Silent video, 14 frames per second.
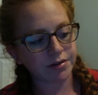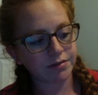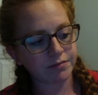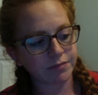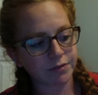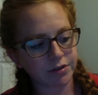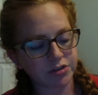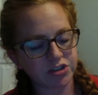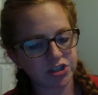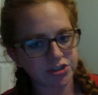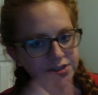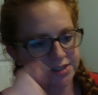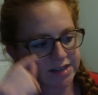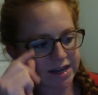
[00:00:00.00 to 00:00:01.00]
You can change
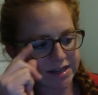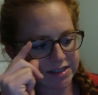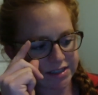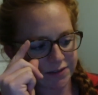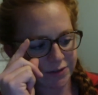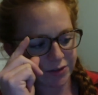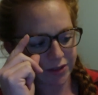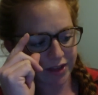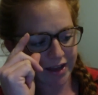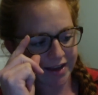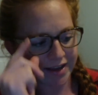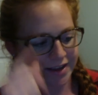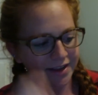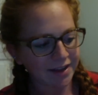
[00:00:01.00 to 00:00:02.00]
your status if you'd
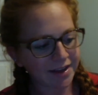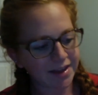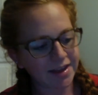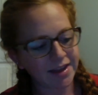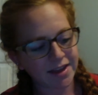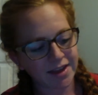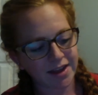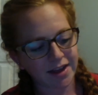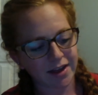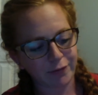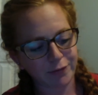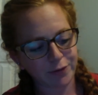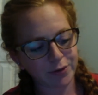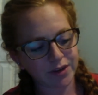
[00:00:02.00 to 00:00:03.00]
like,
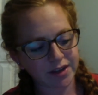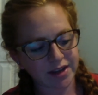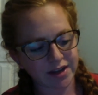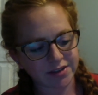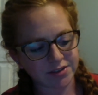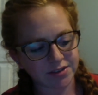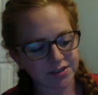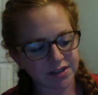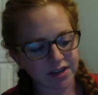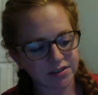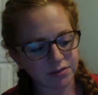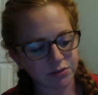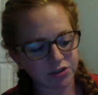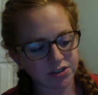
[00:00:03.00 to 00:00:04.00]
food and
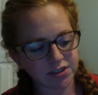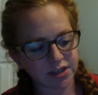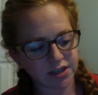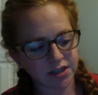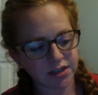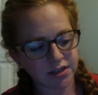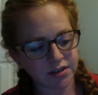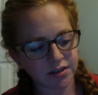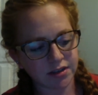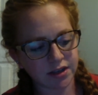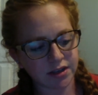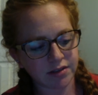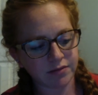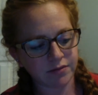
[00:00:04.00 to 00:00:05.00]
exercise. So we're just going to
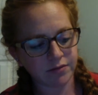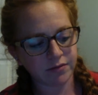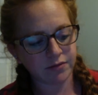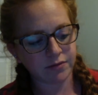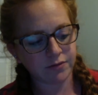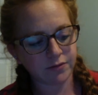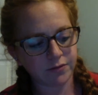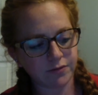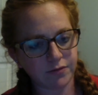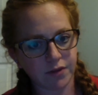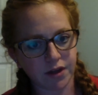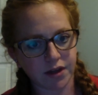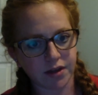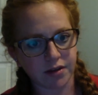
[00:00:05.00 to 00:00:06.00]
hit
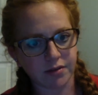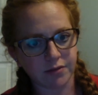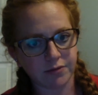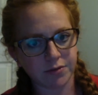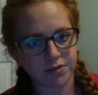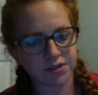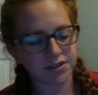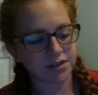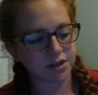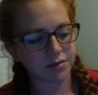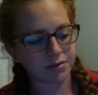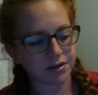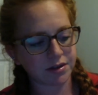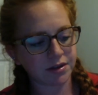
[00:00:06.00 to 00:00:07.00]
food to
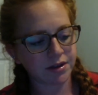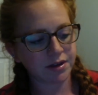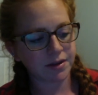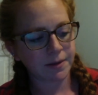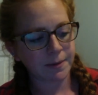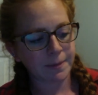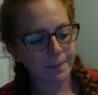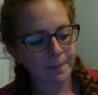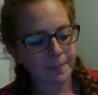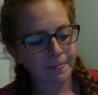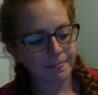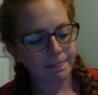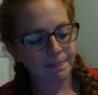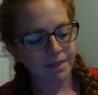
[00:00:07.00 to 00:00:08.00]
start with.
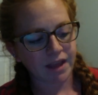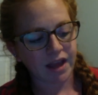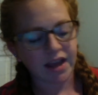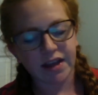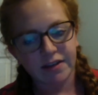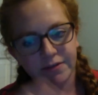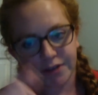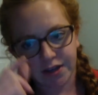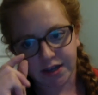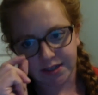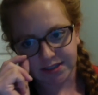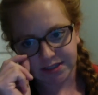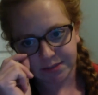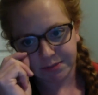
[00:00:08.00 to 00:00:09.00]
I have
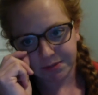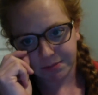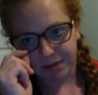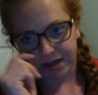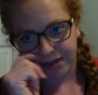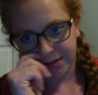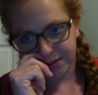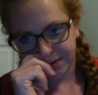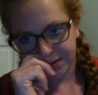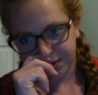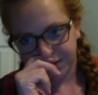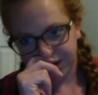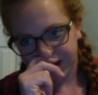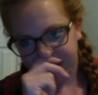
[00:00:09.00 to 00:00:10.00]
customed mine
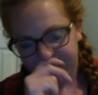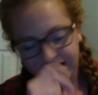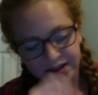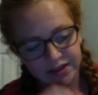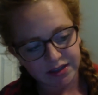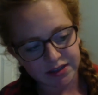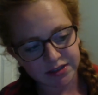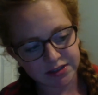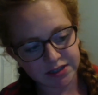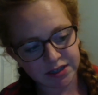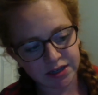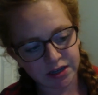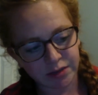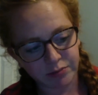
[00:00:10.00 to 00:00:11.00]
so that I eat
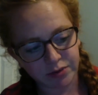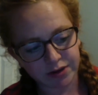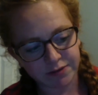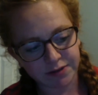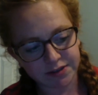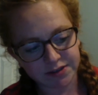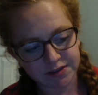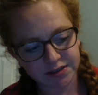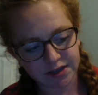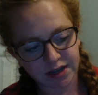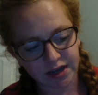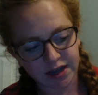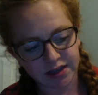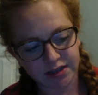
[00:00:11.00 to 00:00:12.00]
a breakfast,
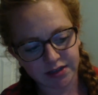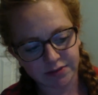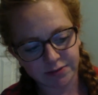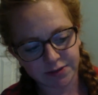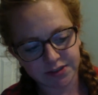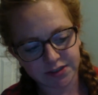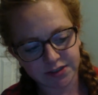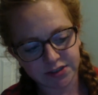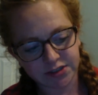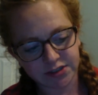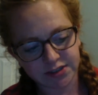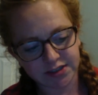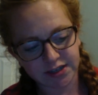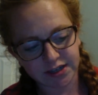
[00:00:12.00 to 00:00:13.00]
I eat a first lunch,
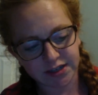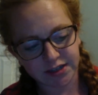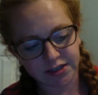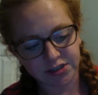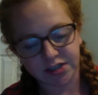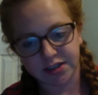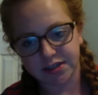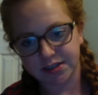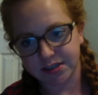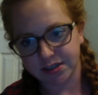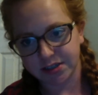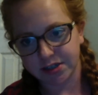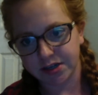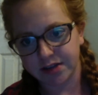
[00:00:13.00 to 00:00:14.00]
a second lunch, and then
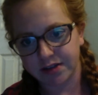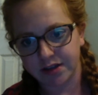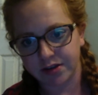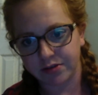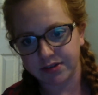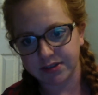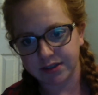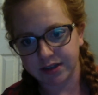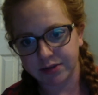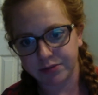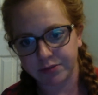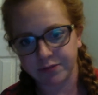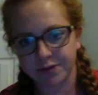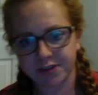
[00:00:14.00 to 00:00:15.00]
dinner, and then always allow
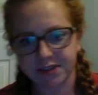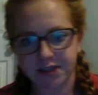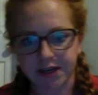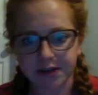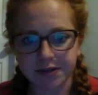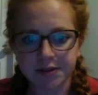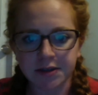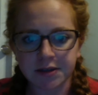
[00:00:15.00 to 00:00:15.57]
room for snacks.